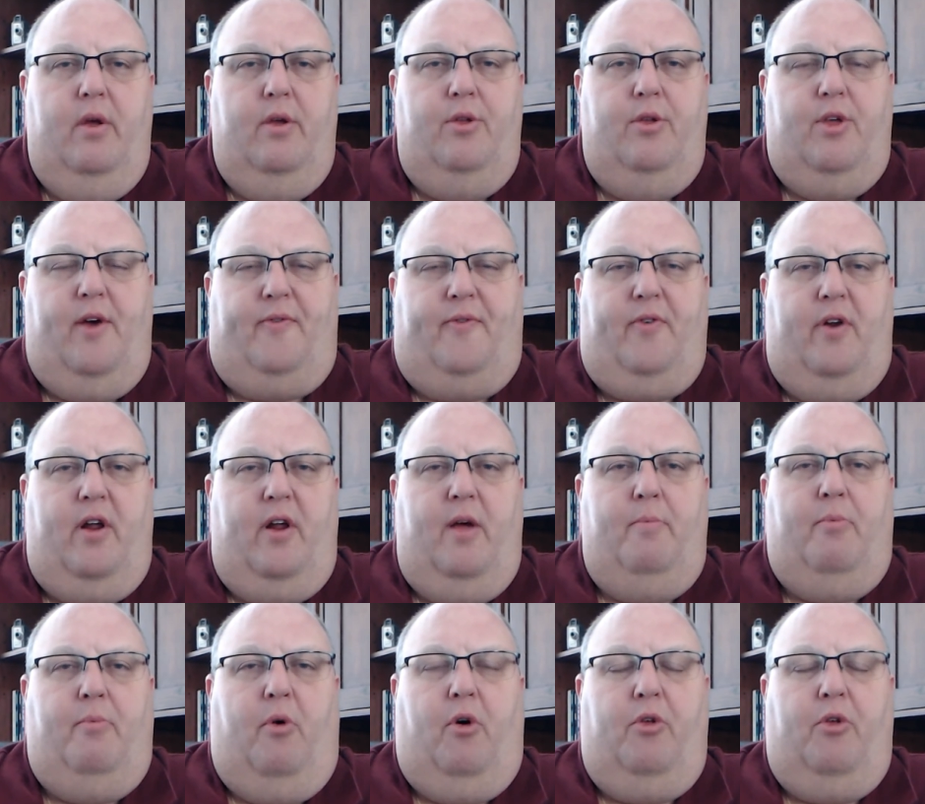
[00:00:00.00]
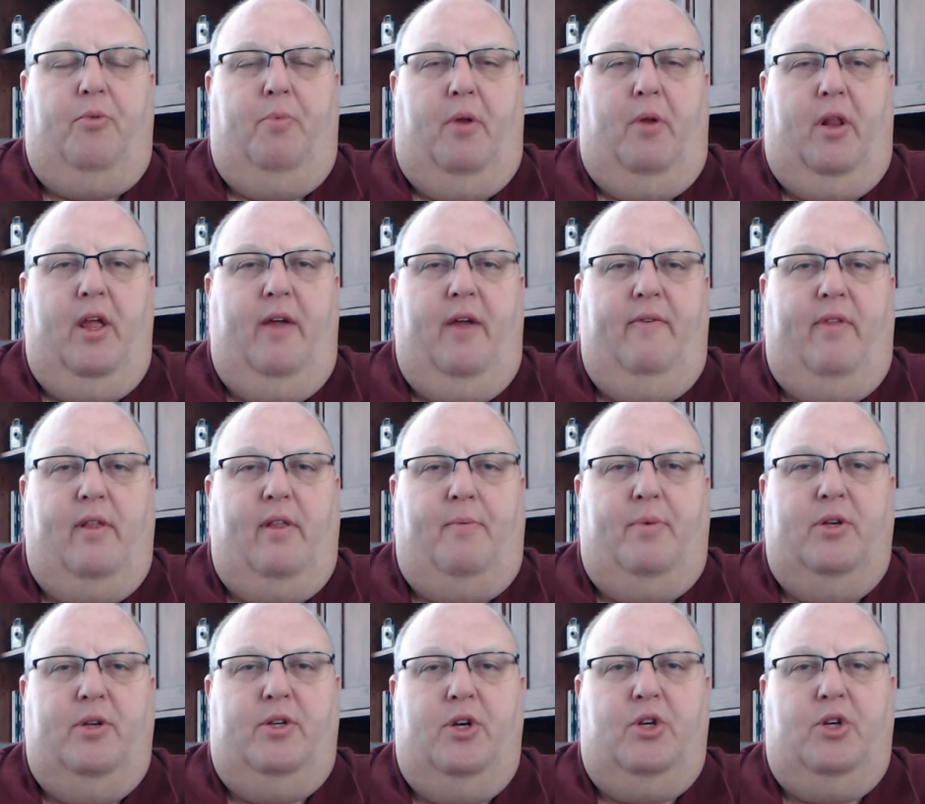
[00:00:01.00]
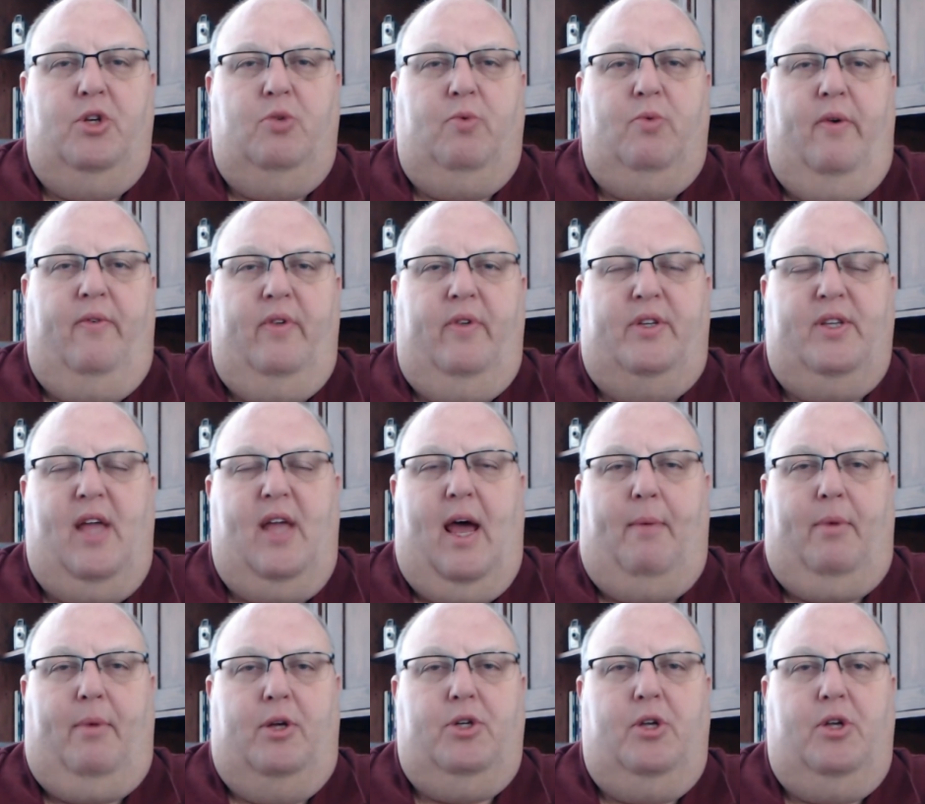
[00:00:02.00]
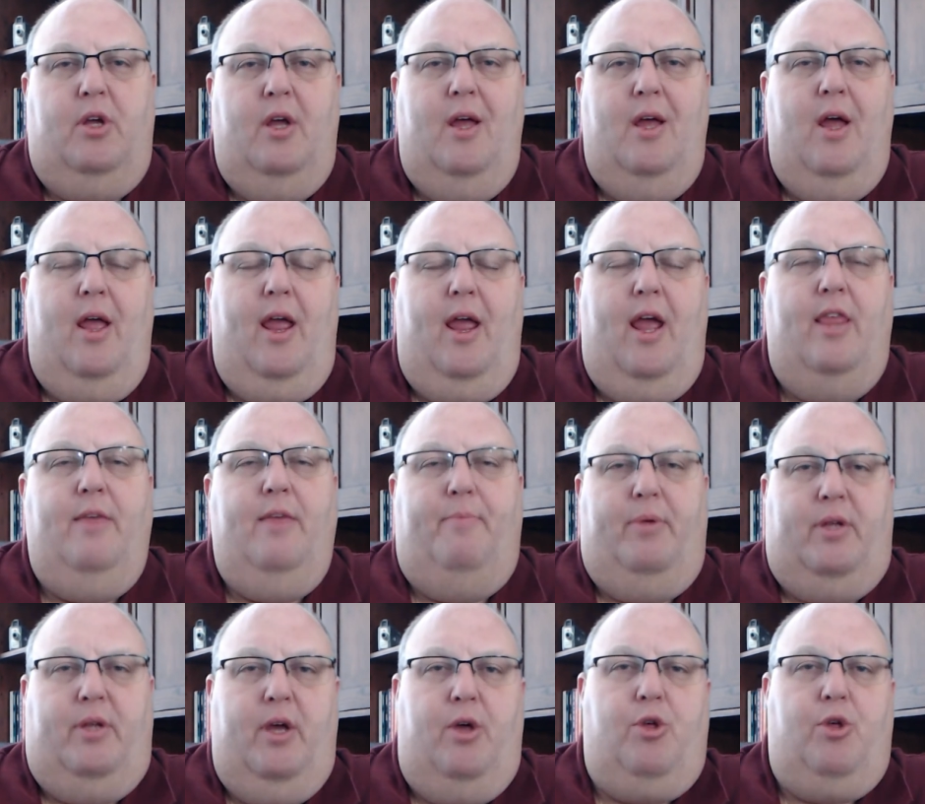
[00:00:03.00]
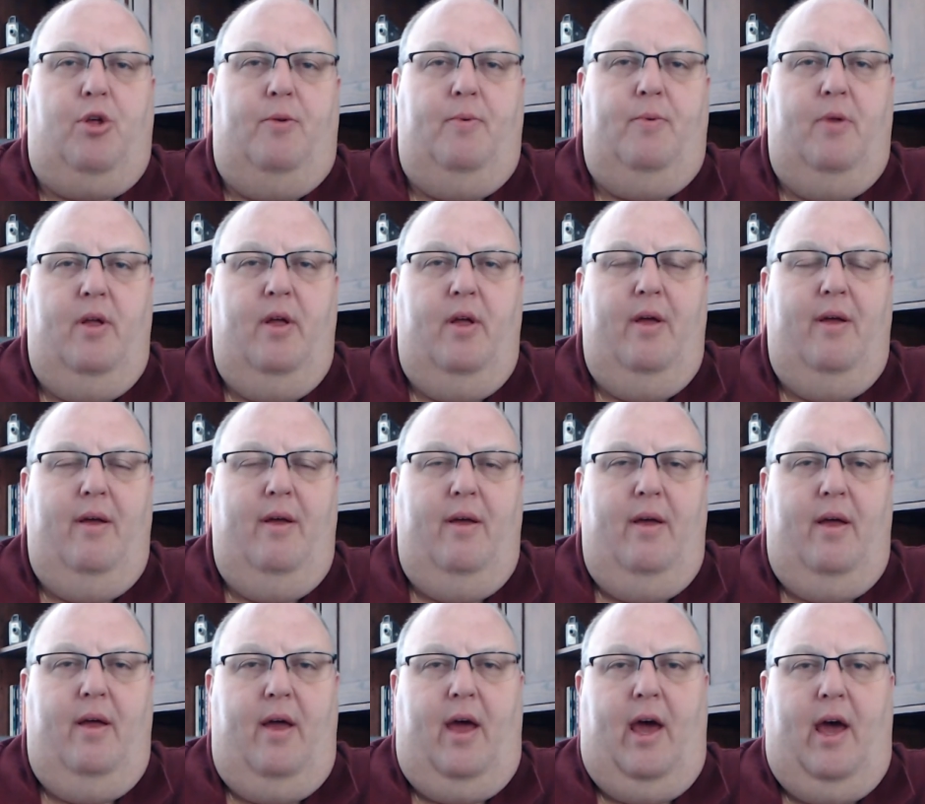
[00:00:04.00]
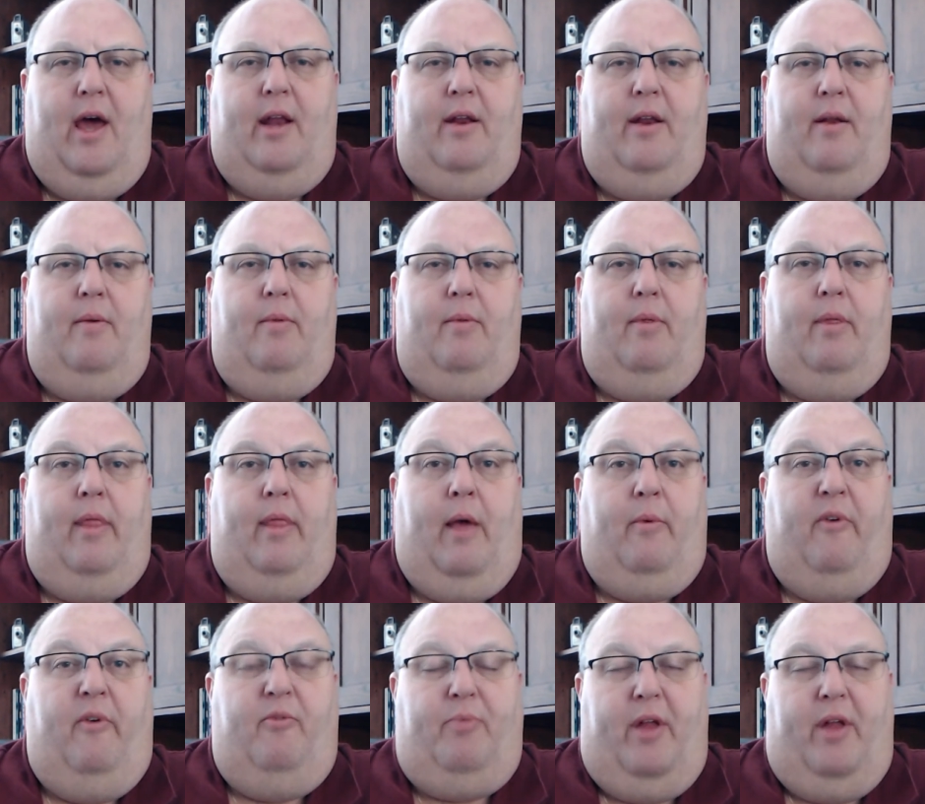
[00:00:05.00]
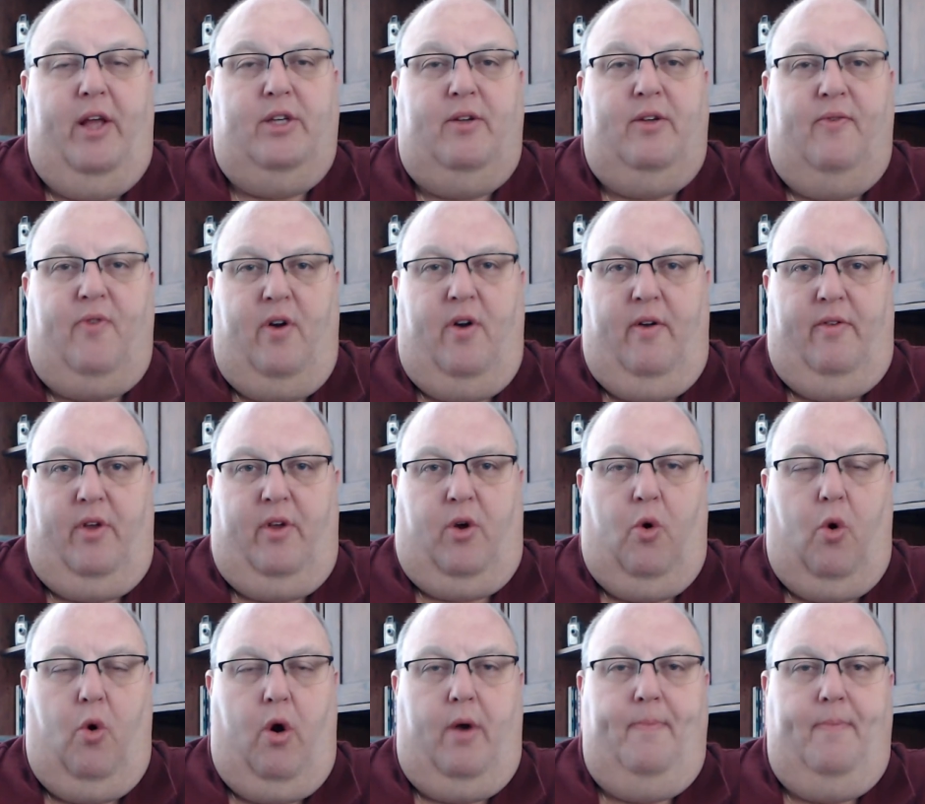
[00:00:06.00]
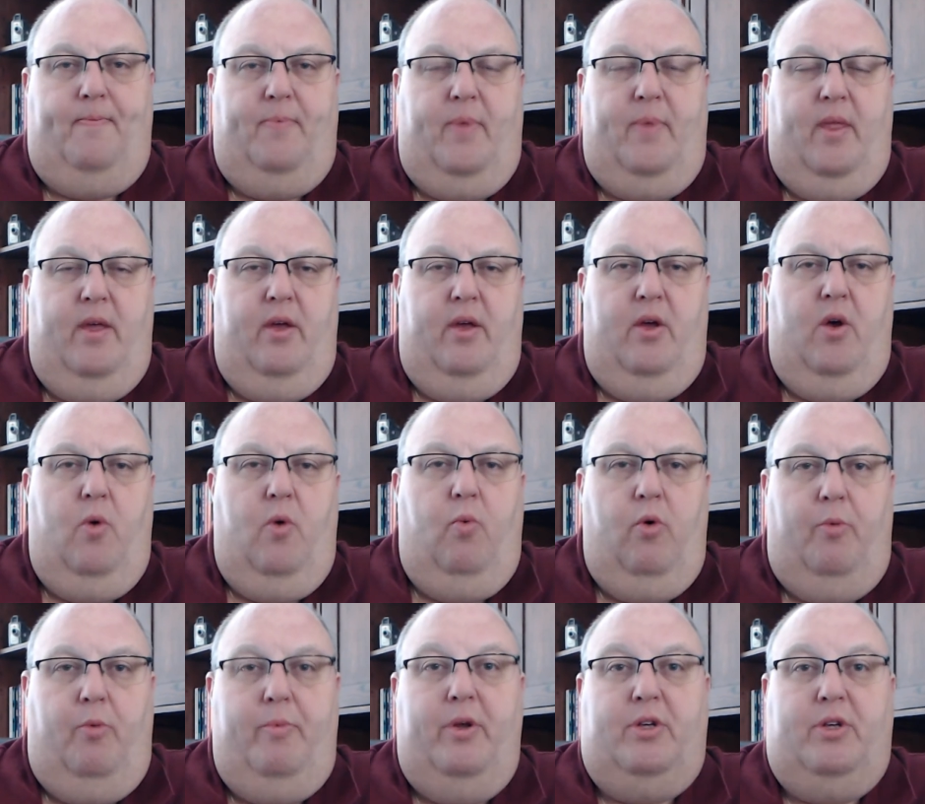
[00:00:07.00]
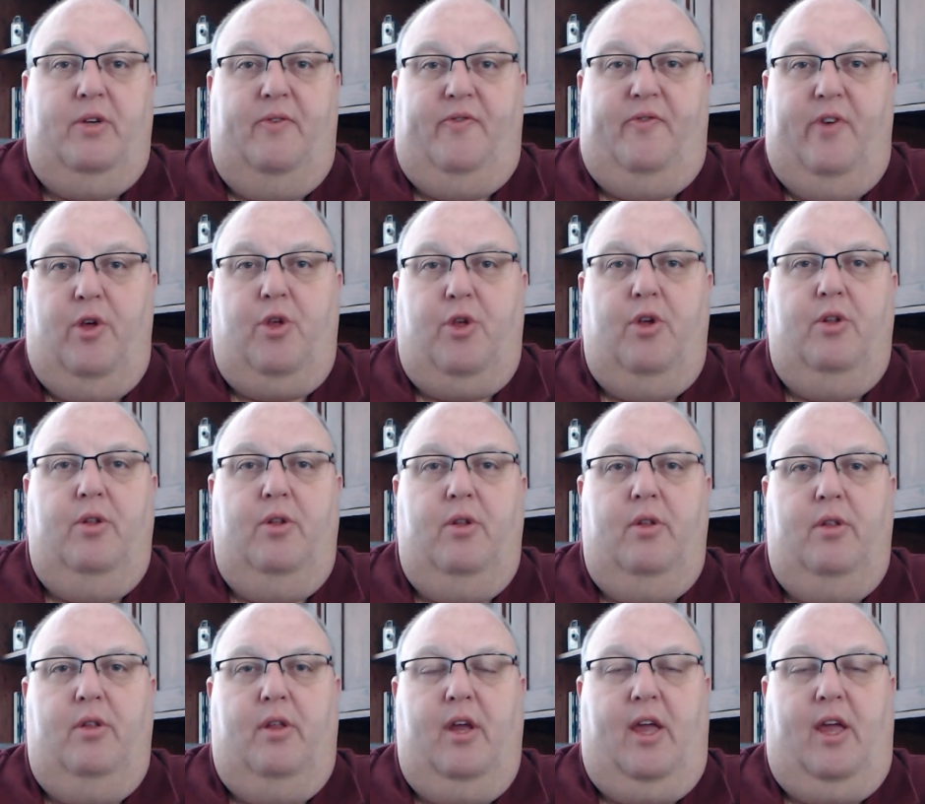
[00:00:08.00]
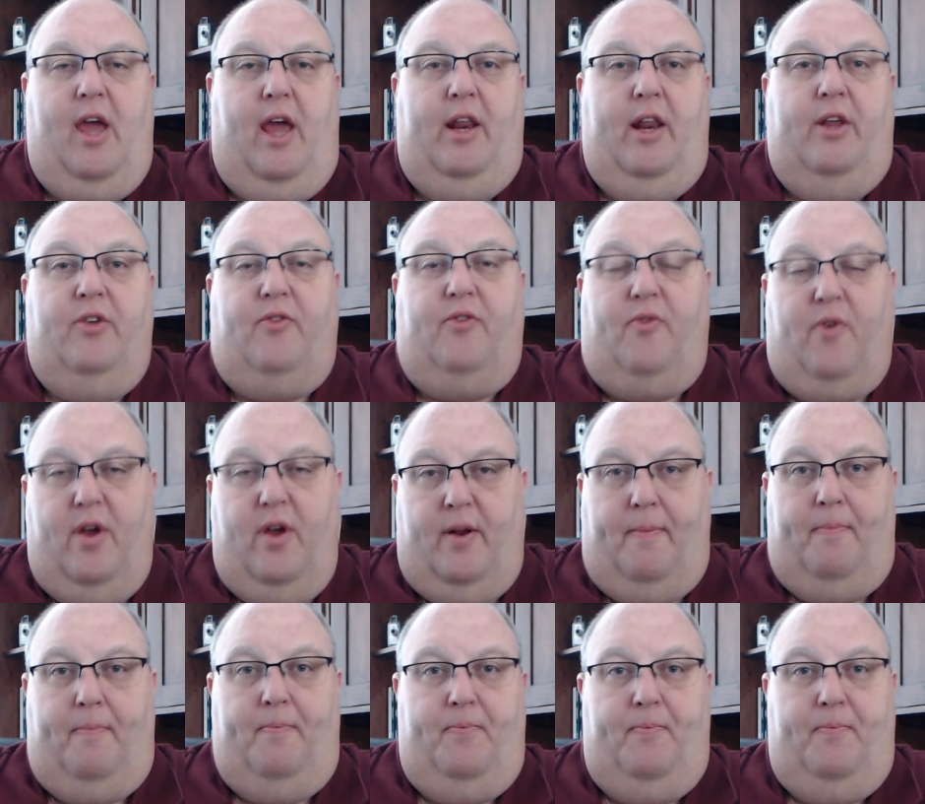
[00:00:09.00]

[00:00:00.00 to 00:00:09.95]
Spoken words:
Jeffrey and I both believe that the positions we've established in the petition and that we've placed in front of the court will be sufficient to gain his freedom.